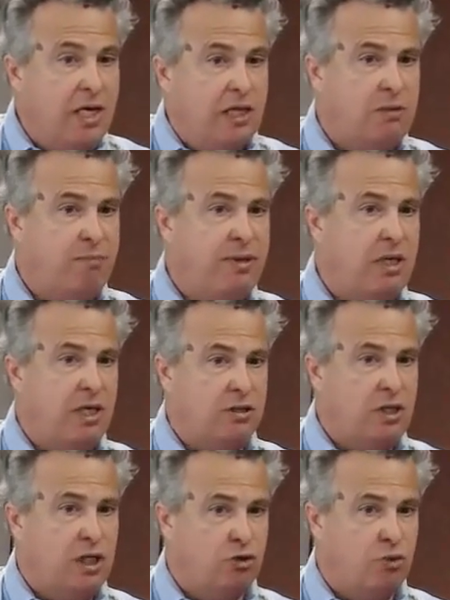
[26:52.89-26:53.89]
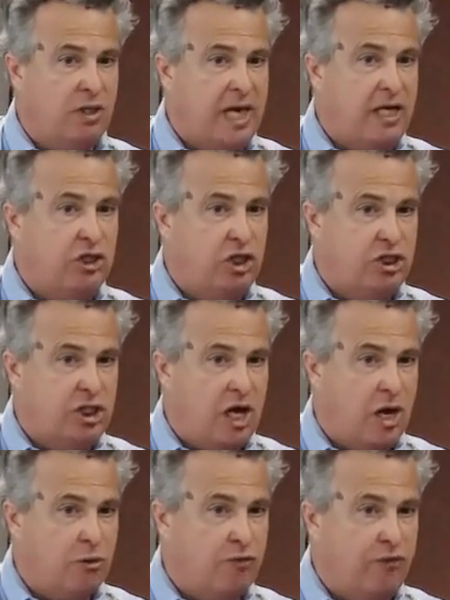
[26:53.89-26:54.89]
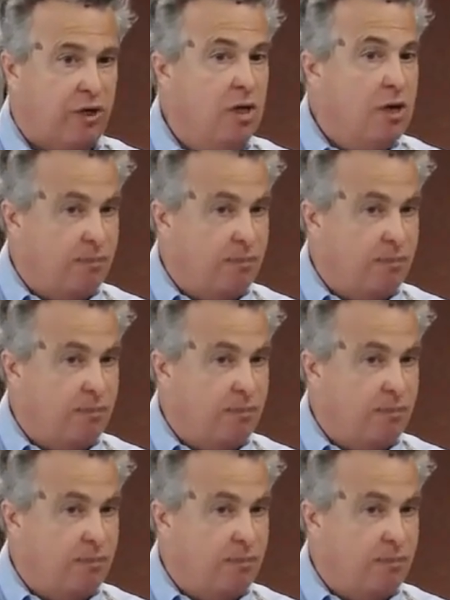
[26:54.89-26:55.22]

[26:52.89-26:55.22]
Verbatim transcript: is, is, is related to geography.